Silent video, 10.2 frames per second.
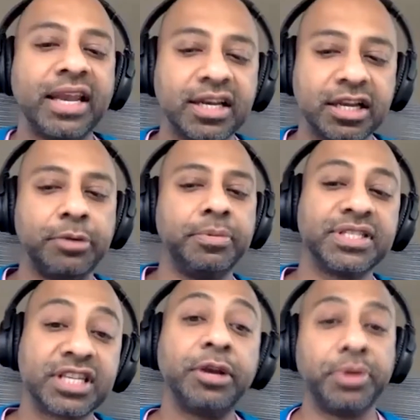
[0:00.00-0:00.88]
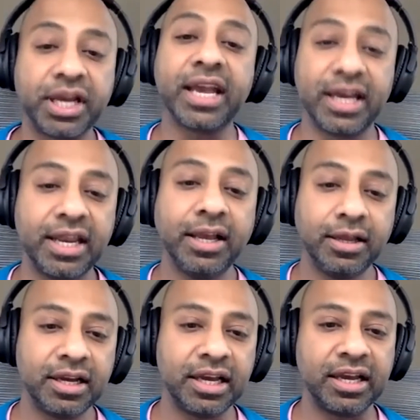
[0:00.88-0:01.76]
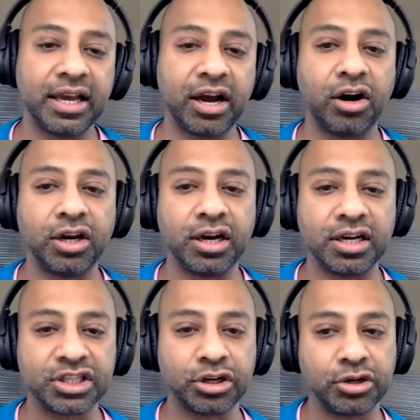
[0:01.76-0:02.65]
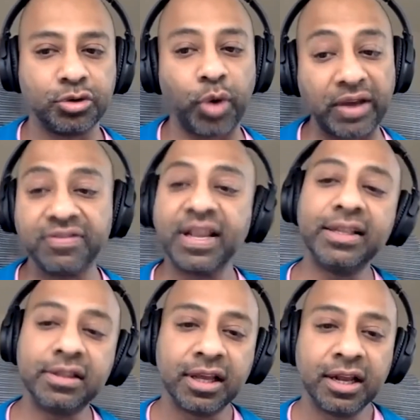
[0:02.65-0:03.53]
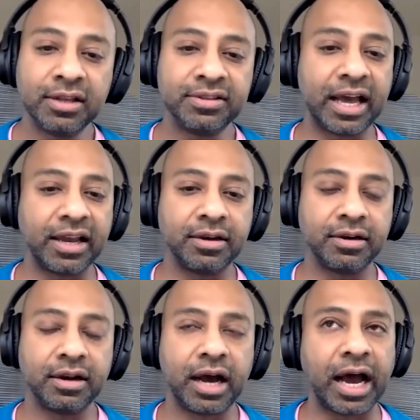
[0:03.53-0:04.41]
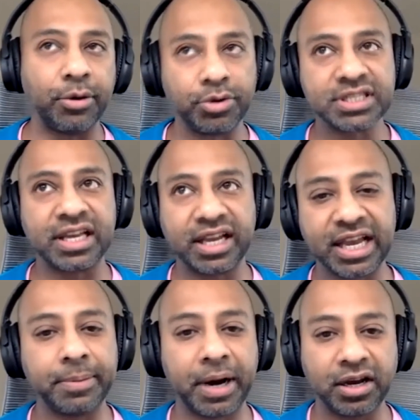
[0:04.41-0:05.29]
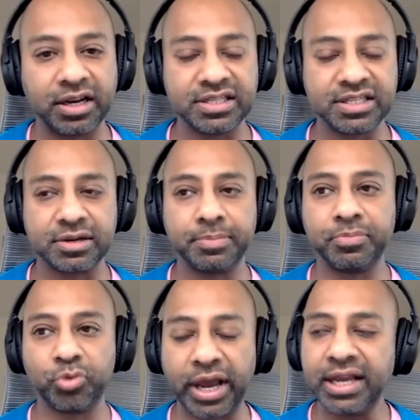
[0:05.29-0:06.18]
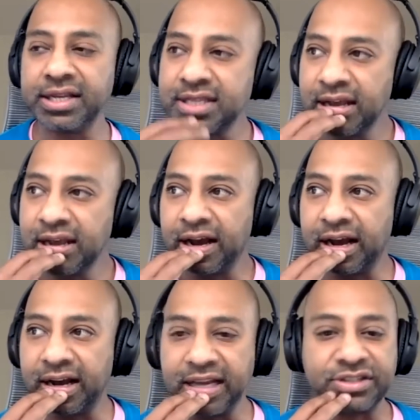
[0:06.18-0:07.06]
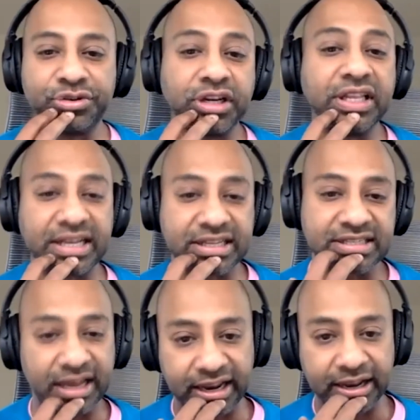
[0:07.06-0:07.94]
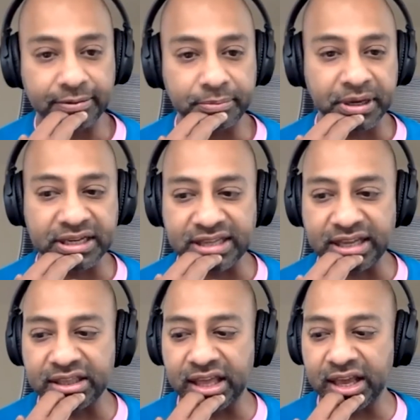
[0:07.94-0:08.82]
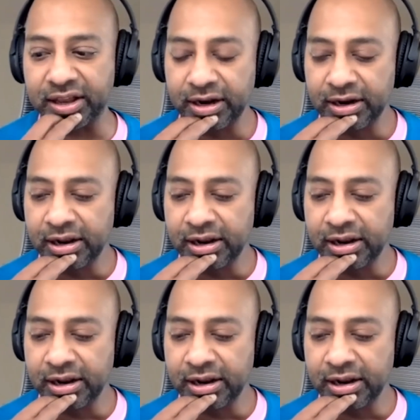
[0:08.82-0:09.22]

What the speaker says: that it is communicating on a certain wavelength that I was thinking about in some ways is really exciting, because I think